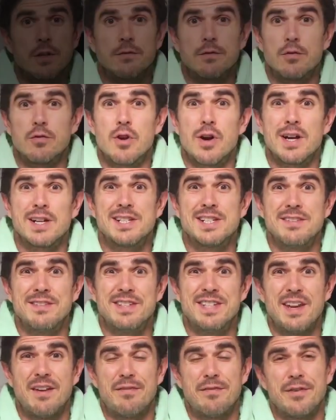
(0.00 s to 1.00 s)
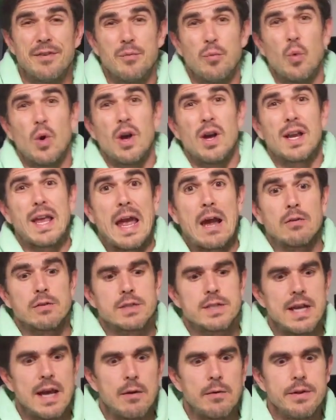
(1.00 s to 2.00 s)
a variety of different
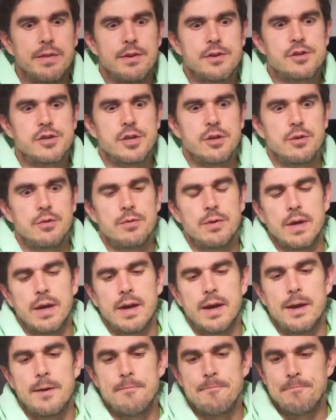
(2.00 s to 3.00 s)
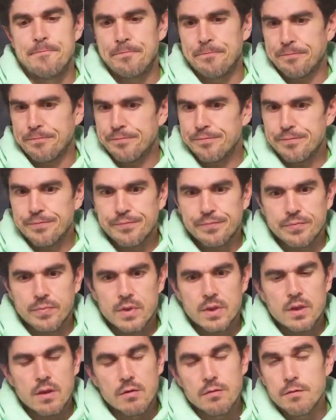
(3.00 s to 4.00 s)
workouts now in the shoe,
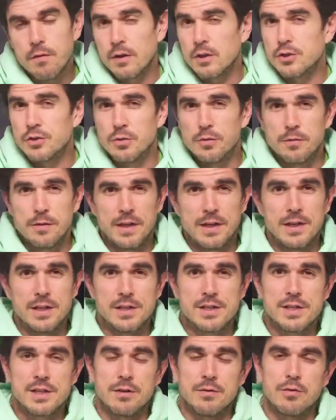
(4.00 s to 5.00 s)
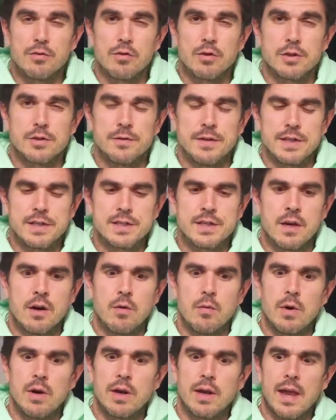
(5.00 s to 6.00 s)
functional fitness, so CrossFit
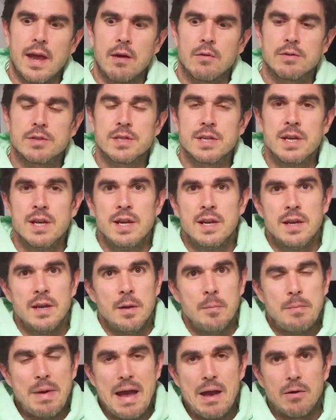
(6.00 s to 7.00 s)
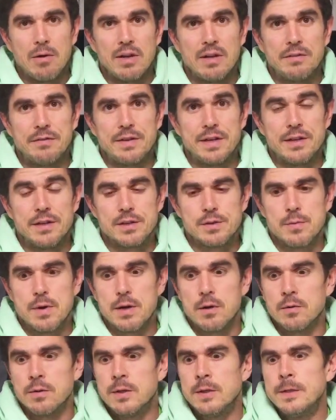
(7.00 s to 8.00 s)
style workouts, powerlifting as
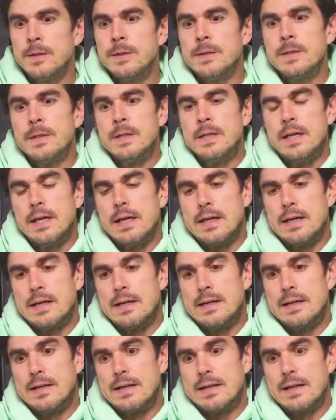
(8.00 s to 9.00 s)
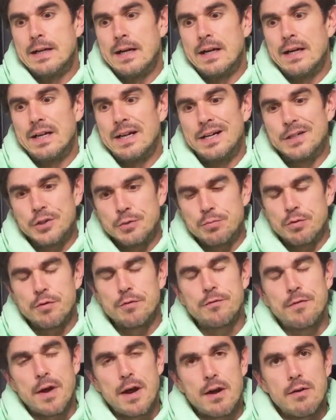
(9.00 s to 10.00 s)
well. I do
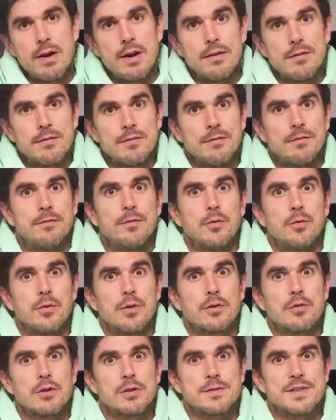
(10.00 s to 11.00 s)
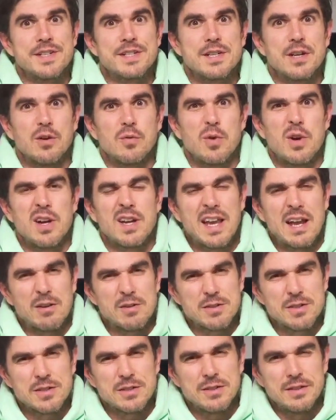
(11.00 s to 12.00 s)
prefer it for the CrossFit style
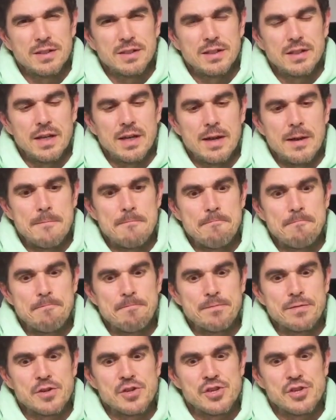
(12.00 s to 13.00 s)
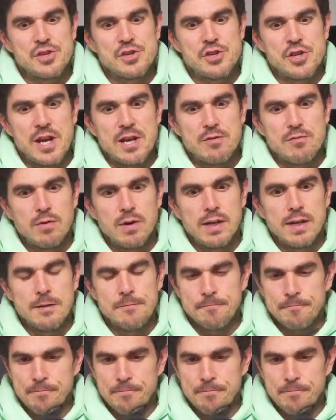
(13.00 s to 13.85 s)
workouts. Just generally,